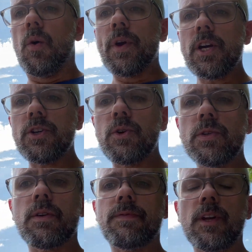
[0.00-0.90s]
we can use
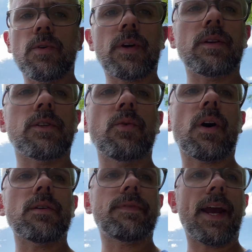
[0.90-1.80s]
the video to
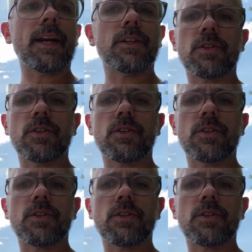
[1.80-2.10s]
our advantage